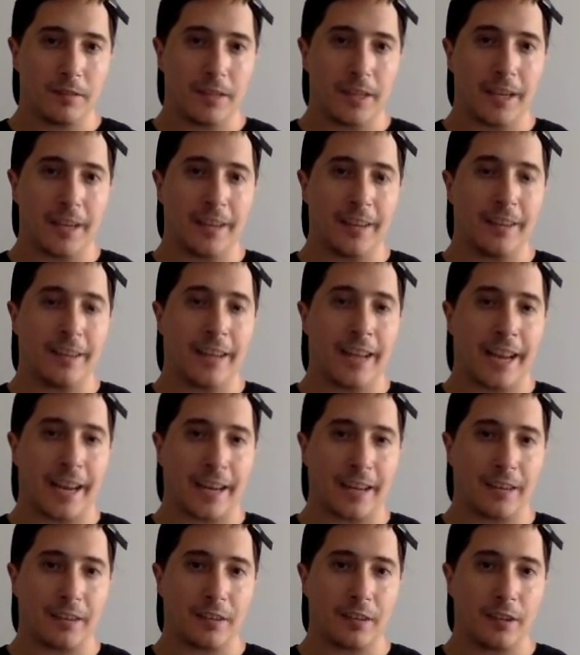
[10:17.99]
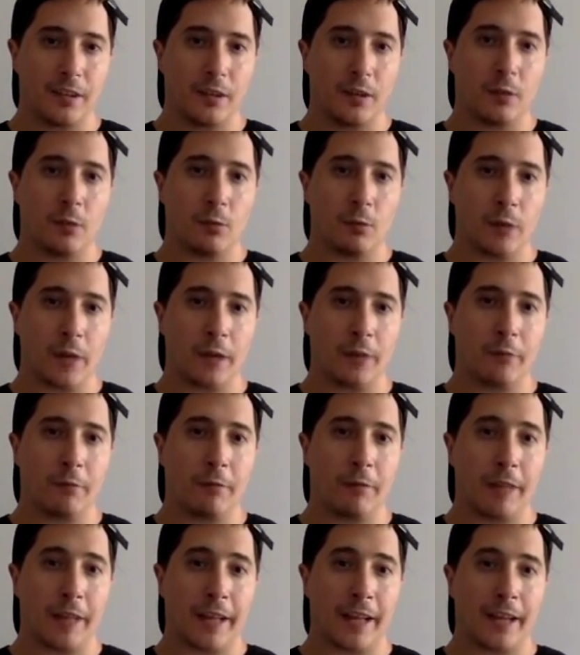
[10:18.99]
and enact red
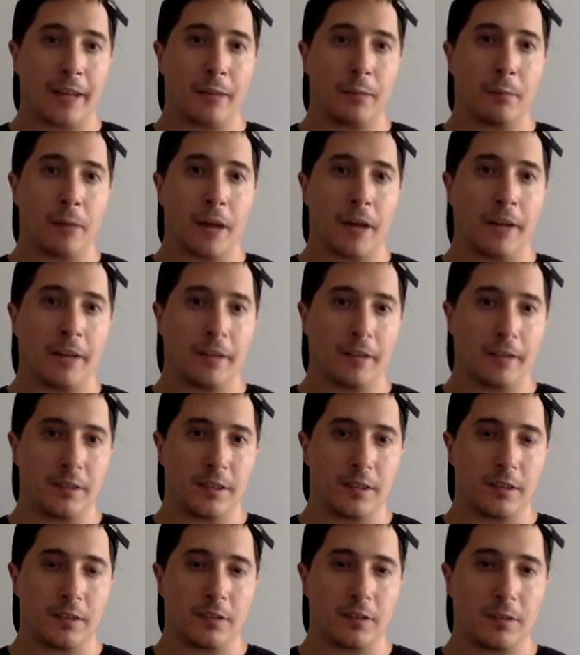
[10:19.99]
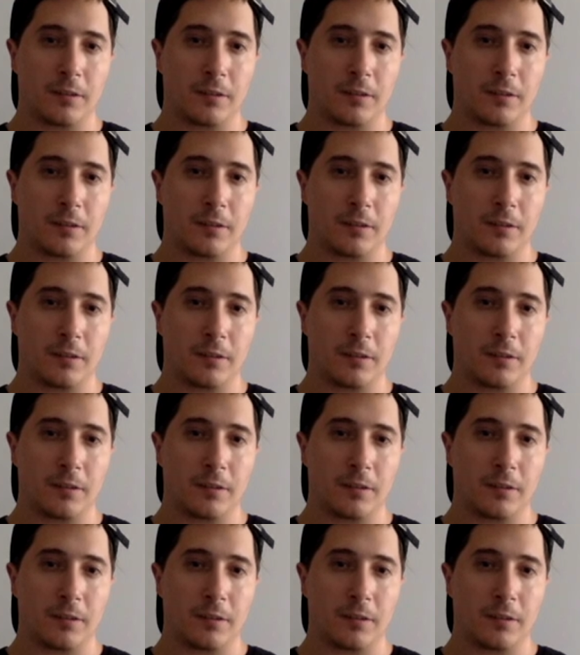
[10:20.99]
flag policies.